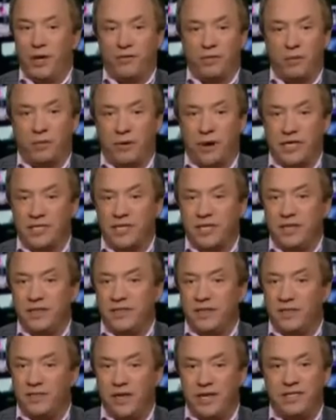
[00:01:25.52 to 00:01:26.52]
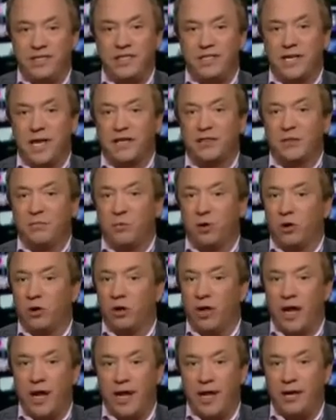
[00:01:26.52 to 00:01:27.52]
a president that thinks he's got the
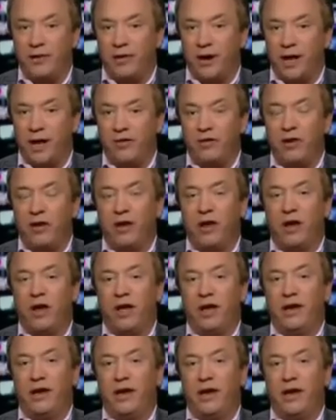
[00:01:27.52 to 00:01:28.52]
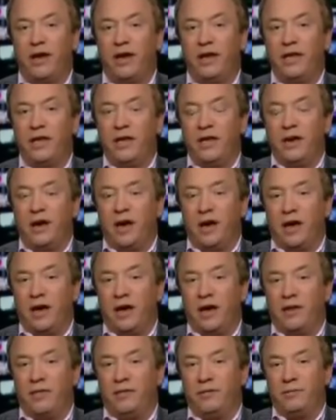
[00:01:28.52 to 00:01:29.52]
moral high ground on,
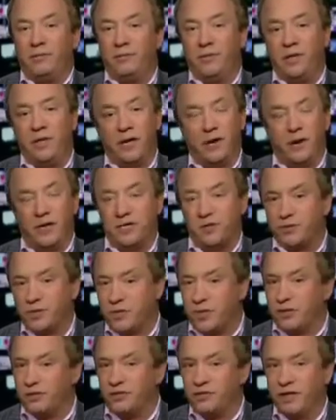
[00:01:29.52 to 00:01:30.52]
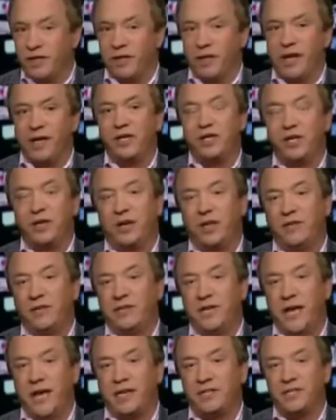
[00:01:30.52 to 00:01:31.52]
as a result of the election on the
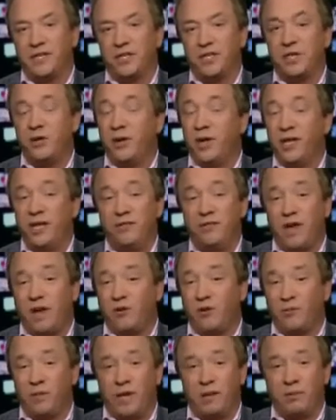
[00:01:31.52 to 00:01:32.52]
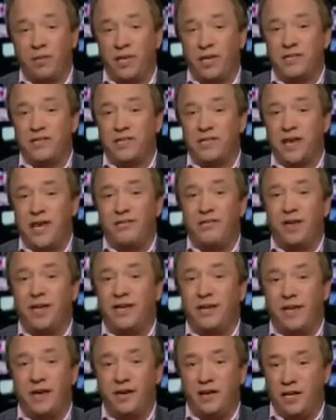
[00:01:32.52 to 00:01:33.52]
tax issue. And you've got Republicans that have an
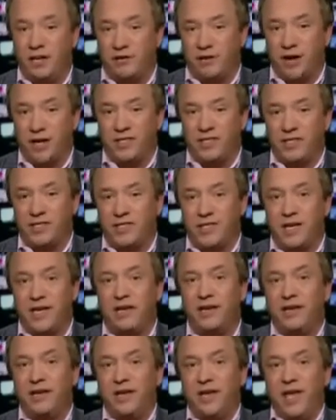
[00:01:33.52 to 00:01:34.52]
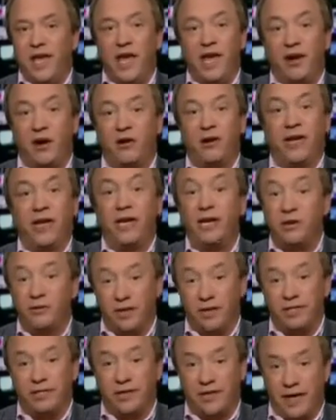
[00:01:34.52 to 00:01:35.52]
identity crisis and are
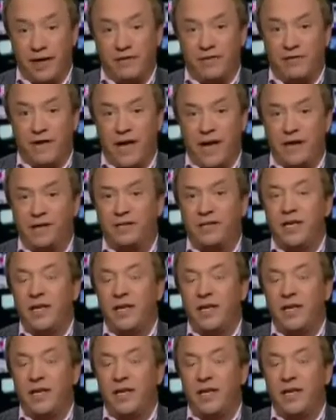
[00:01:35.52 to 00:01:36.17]
ignorant to that fact.